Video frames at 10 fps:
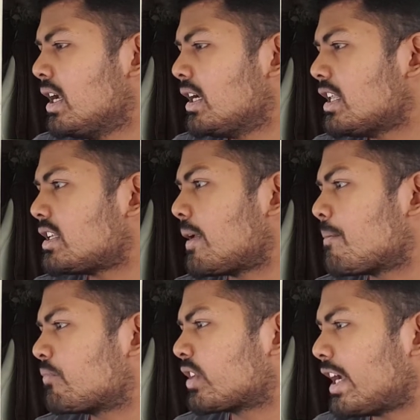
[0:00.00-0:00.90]
Let's see.
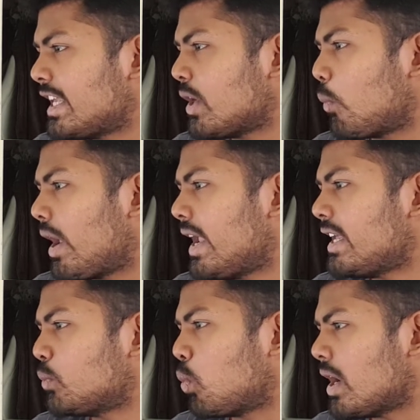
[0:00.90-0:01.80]
Either way,
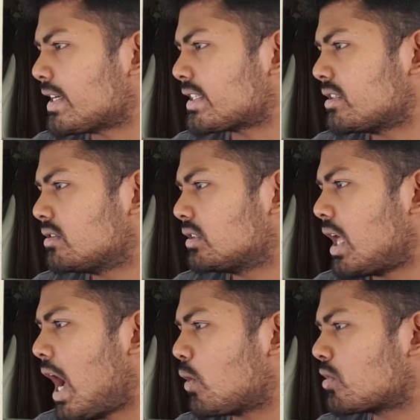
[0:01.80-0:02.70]
it works
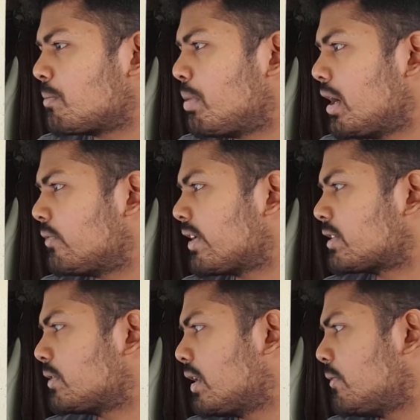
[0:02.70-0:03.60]
out
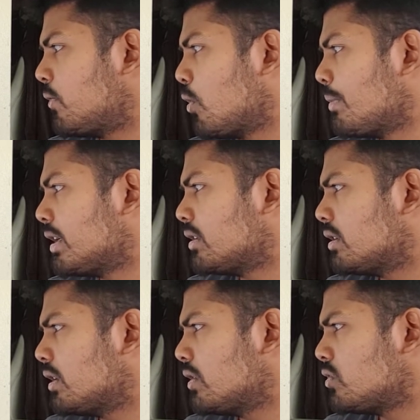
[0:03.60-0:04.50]
perfectly for me.
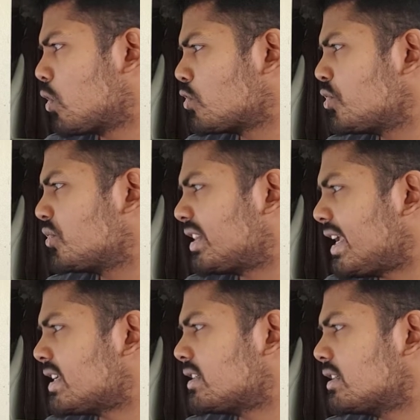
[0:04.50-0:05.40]
Don't you
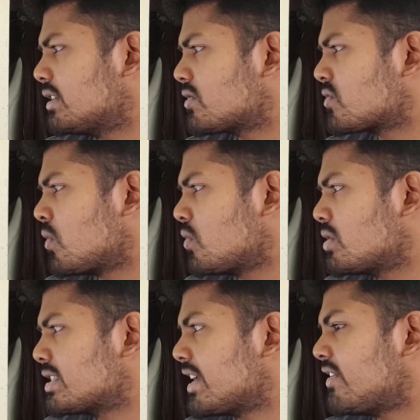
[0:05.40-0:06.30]
think so?
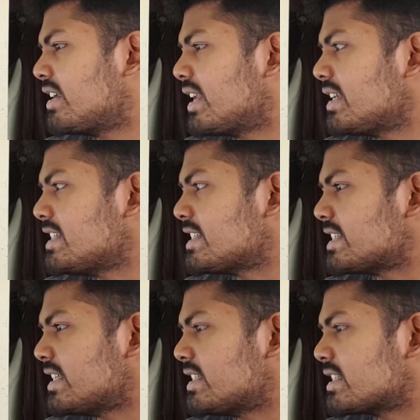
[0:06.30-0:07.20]
Seven deadly
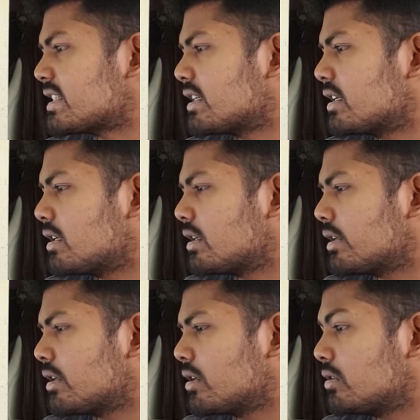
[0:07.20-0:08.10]
sins?
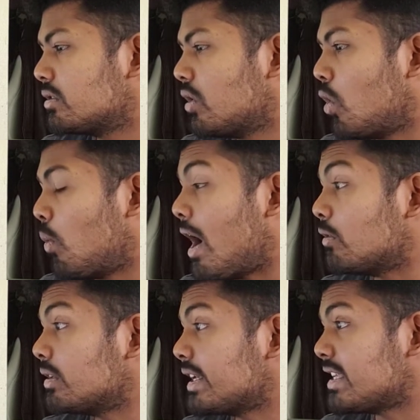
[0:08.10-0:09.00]
Oh
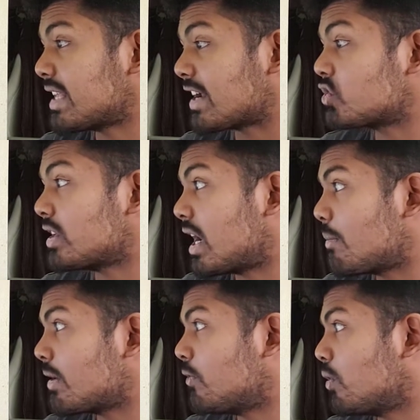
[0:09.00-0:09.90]
wow, he's actually
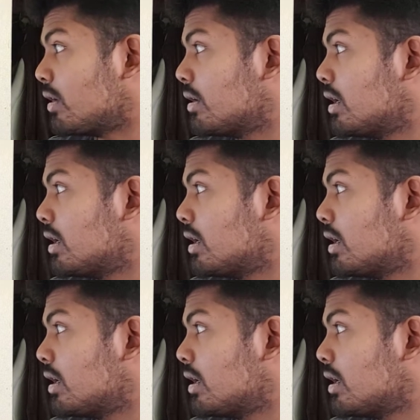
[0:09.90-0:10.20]
coming for.